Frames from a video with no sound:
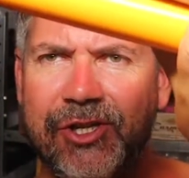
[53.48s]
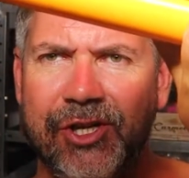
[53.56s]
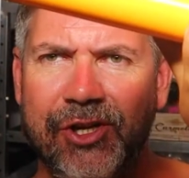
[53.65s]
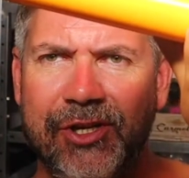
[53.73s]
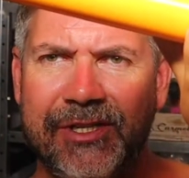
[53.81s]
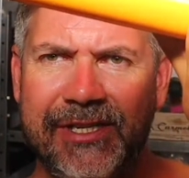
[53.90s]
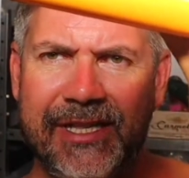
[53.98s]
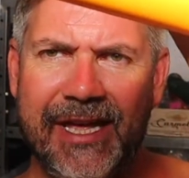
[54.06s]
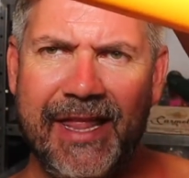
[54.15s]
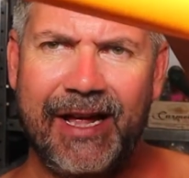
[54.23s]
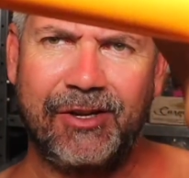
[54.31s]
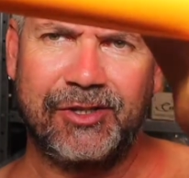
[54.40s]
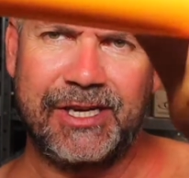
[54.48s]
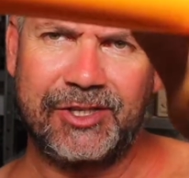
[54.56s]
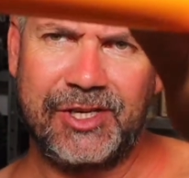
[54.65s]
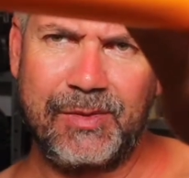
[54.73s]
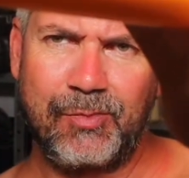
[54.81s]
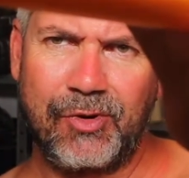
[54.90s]
than you can see there. That looks
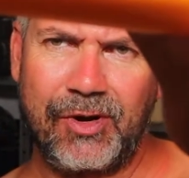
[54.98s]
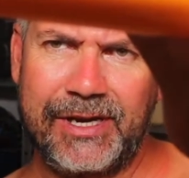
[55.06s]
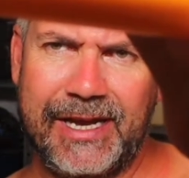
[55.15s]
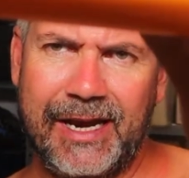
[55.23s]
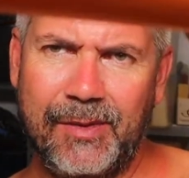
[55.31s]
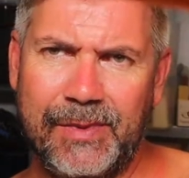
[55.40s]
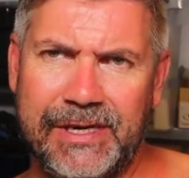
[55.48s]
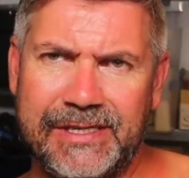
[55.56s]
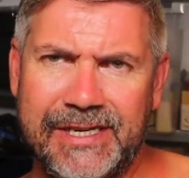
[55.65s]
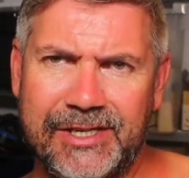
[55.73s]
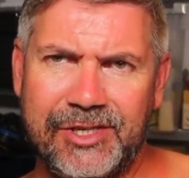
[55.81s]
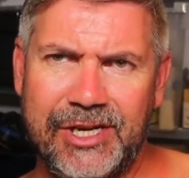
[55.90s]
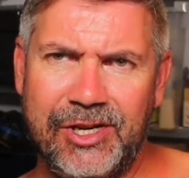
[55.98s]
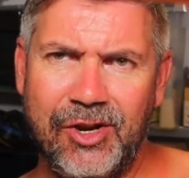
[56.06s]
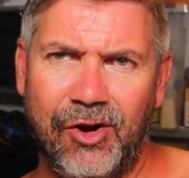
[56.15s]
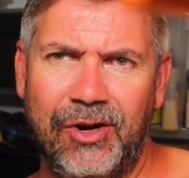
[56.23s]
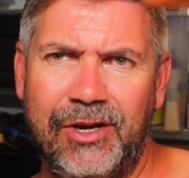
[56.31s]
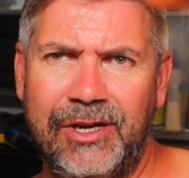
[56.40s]
actually bright yellow, but it's actually
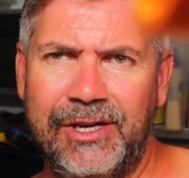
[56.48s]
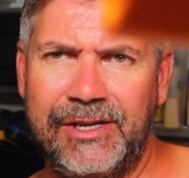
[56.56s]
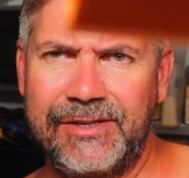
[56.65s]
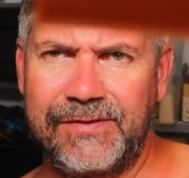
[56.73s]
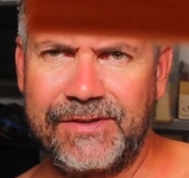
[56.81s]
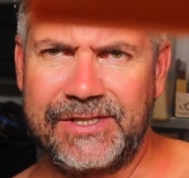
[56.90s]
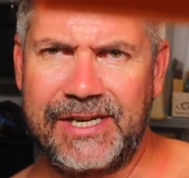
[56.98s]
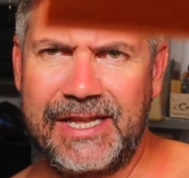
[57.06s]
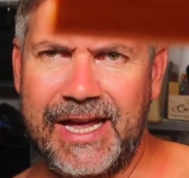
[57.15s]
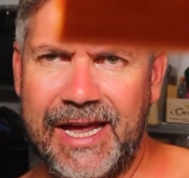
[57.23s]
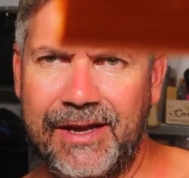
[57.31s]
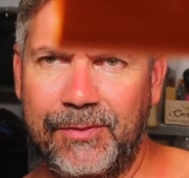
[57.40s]
not. So if you see there